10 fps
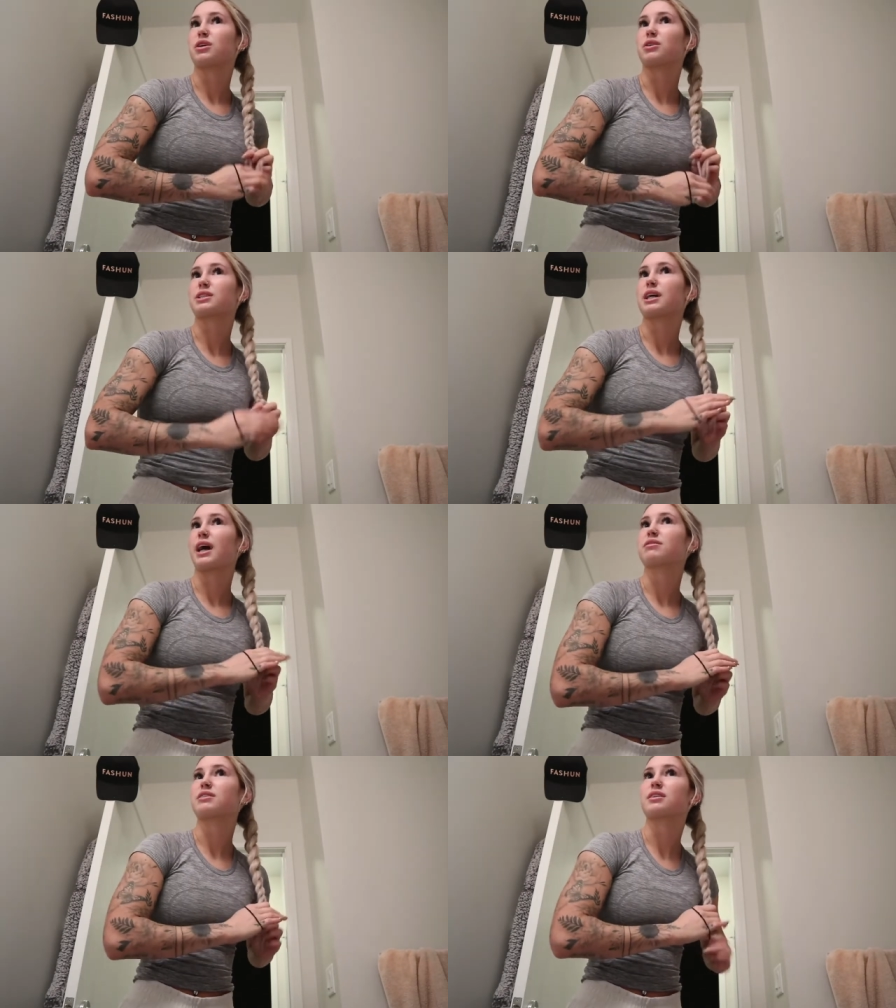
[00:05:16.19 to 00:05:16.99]
So it's like I
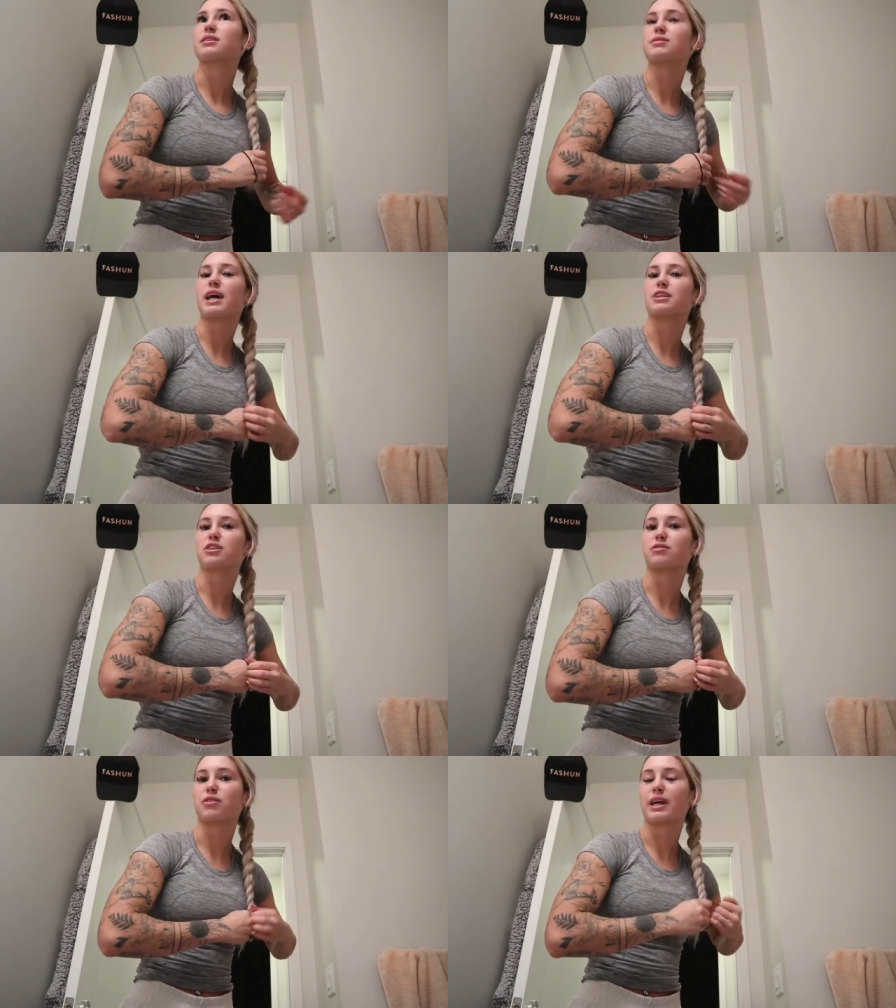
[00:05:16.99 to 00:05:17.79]
have to
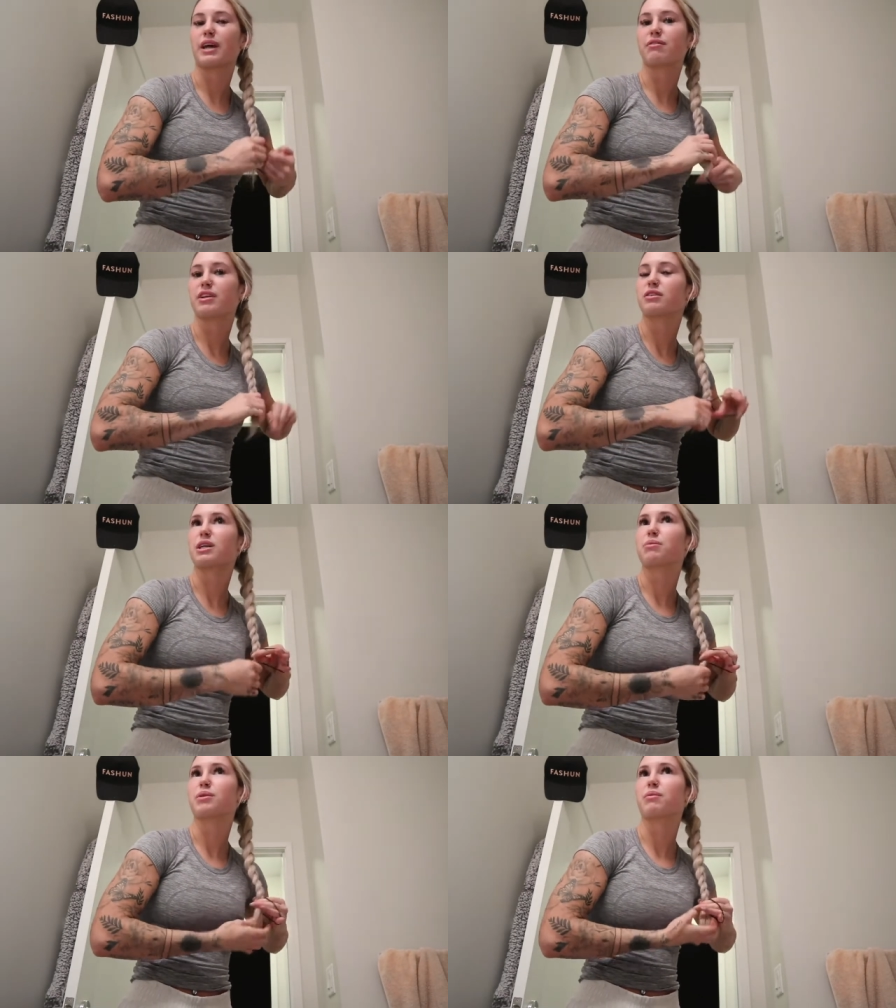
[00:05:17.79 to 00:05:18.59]
answer the phone. I can't
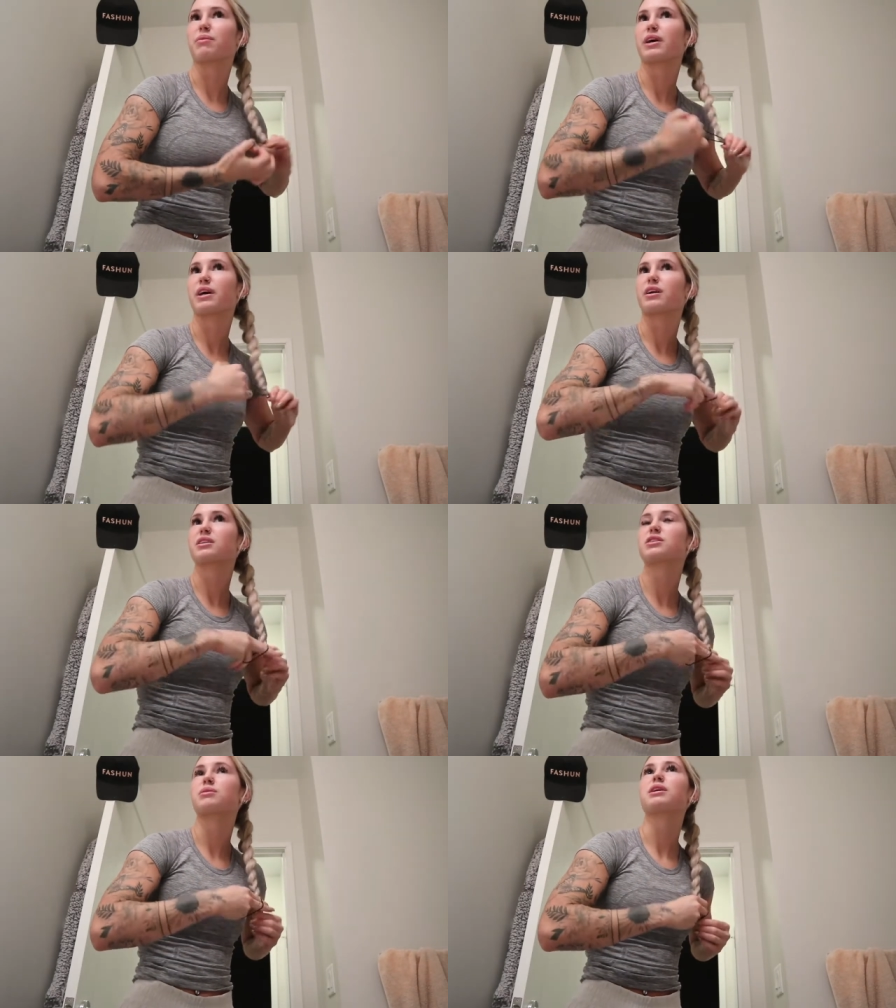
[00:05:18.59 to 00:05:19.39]
videotape when I'm
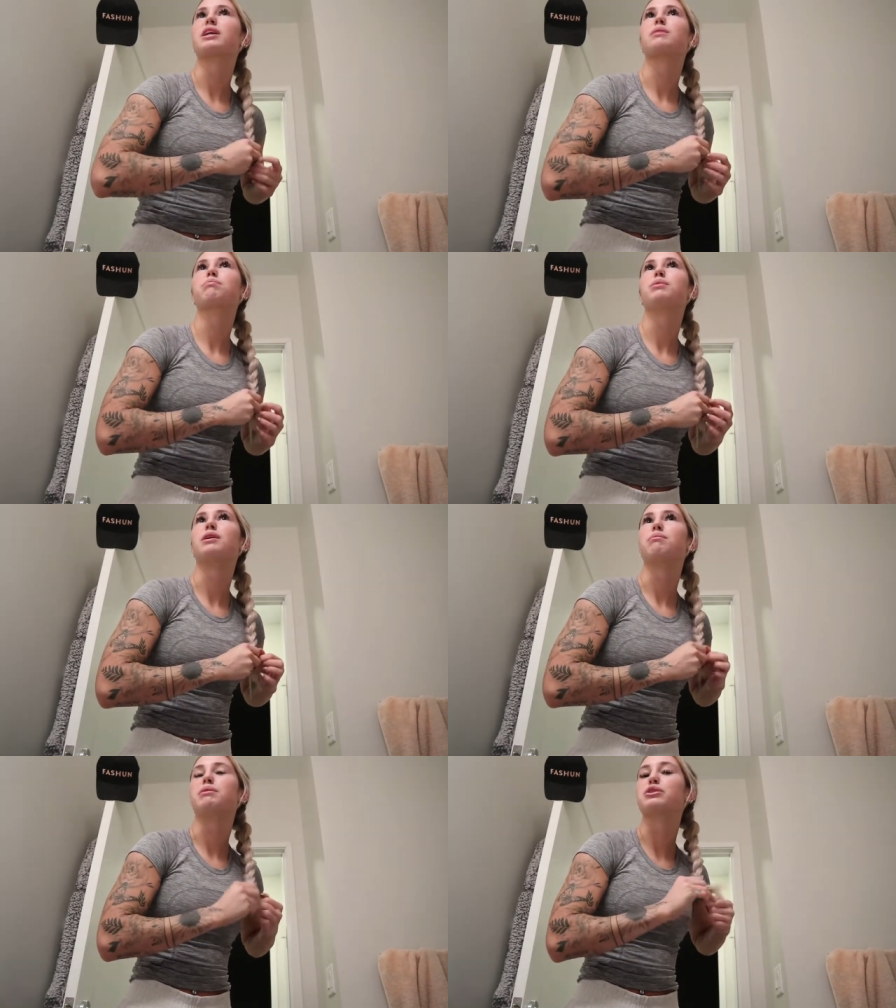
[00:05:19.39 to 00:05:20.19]
there. So I'm gonna like
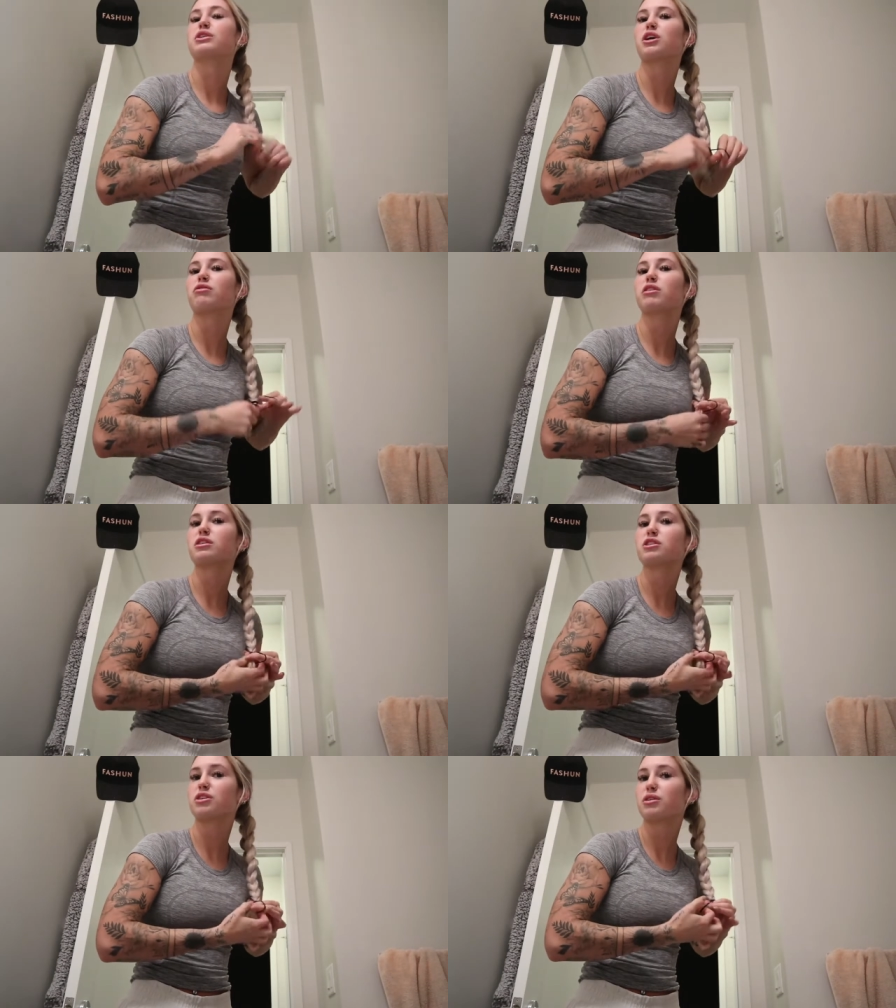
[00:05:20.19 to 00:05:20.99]
put music over
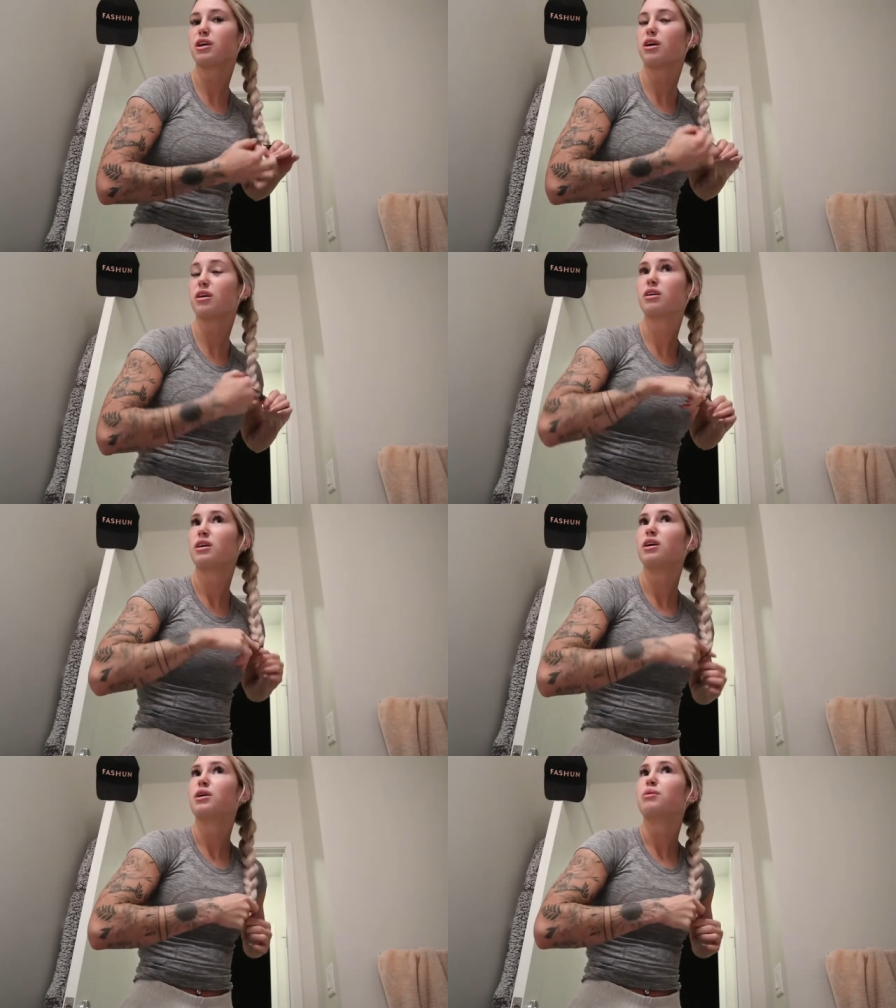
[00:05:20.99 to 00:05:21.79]
and show y'all.
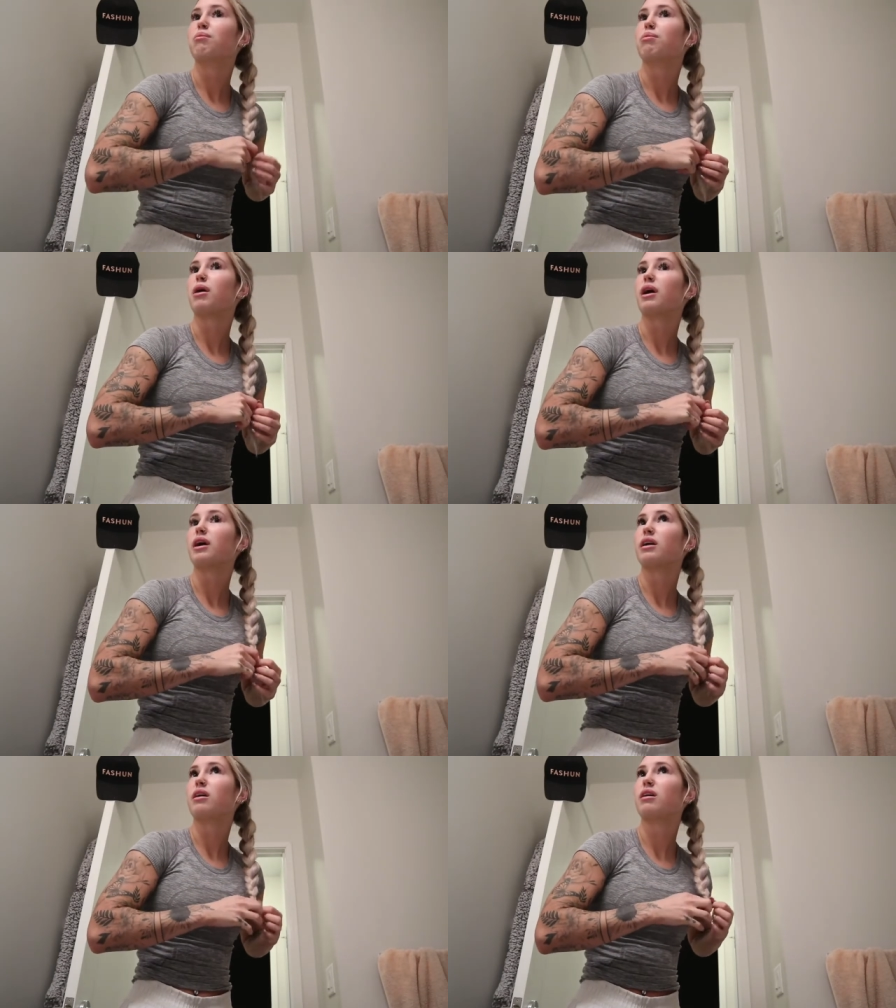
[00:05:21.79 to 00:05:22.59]

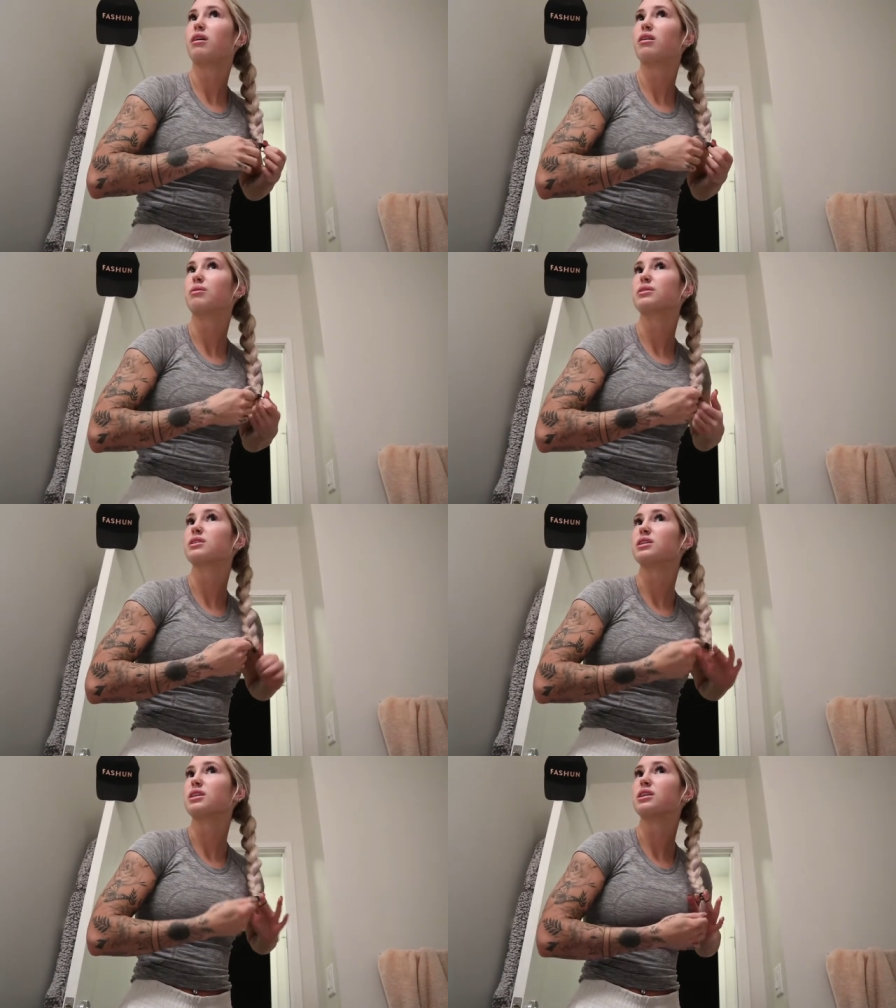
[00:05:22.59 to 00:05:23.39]
But we'll
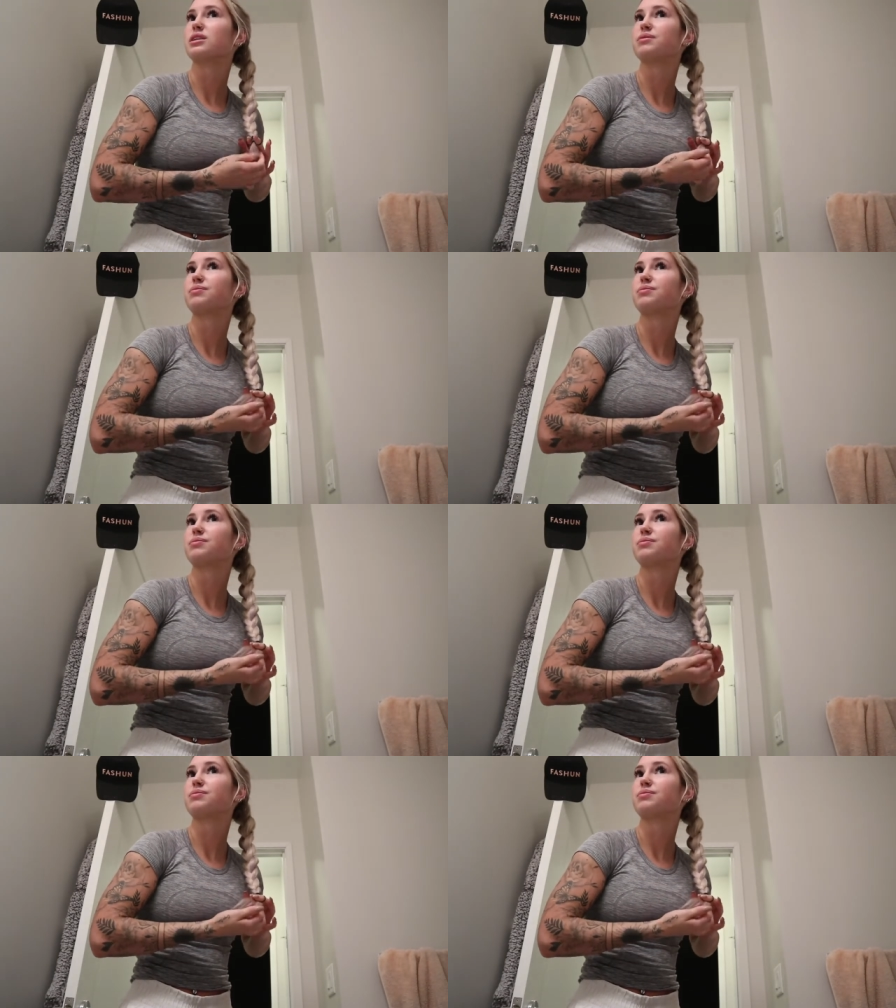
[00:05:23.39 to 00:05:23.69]
see.